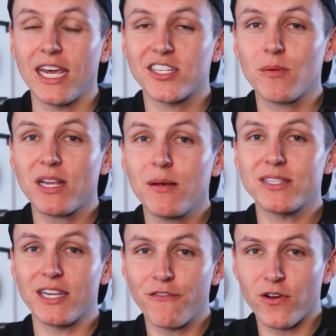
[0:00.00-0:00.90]
It's
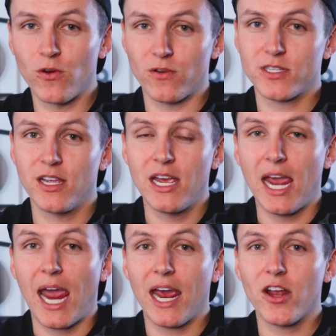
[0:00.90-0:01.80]
sometimes difficult.
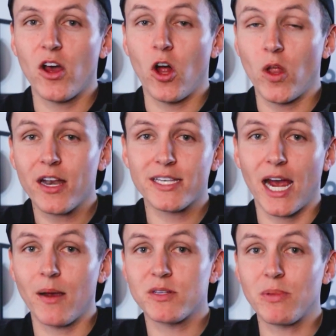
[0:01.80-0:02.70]
And a lot of
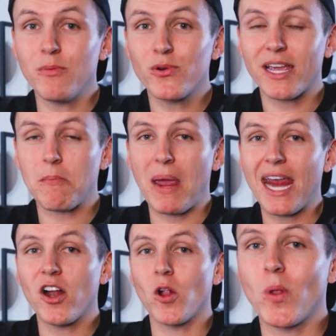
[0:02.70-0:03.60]
times people get
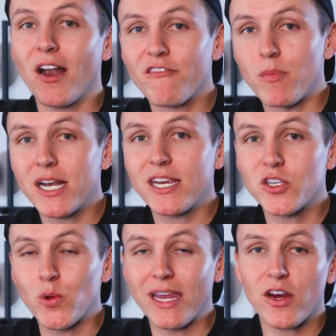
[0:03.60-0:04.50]
paid a lot of money
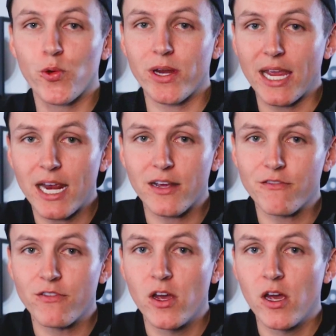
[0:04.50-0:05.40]
to get
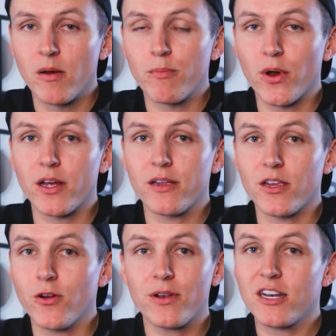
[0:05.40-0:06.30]
creative but
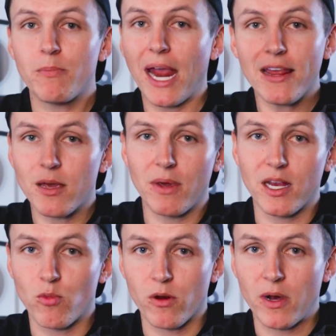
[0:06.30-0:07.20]
you don't need to pay them
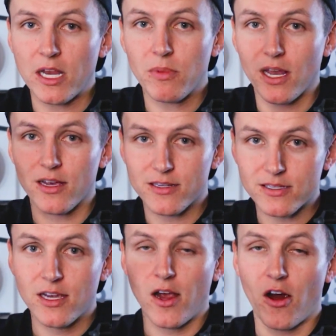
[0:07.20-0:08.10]
any more money
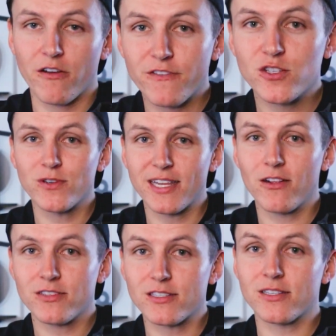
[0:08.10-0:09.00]
because artificial
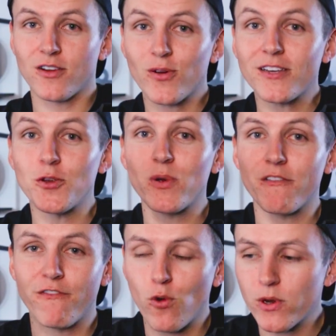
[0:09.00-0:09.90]
intelligence is going to do
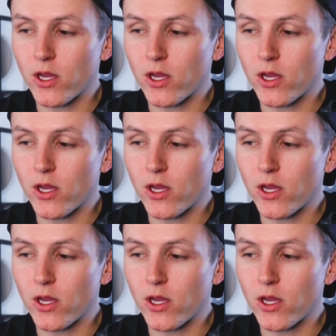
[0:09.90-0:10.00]
it for